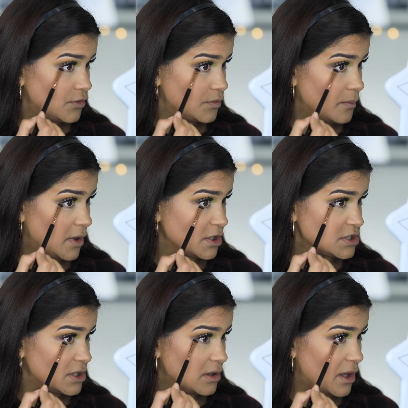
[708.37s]

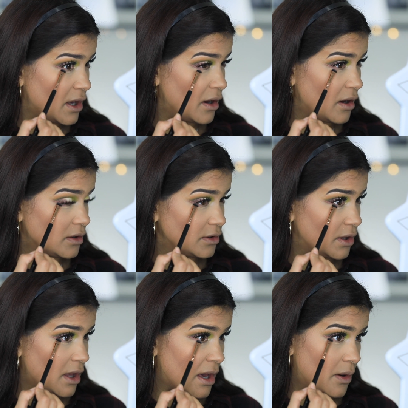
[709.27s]
smudging that on
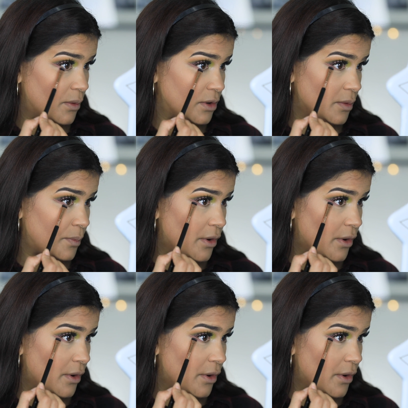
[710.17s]
the outer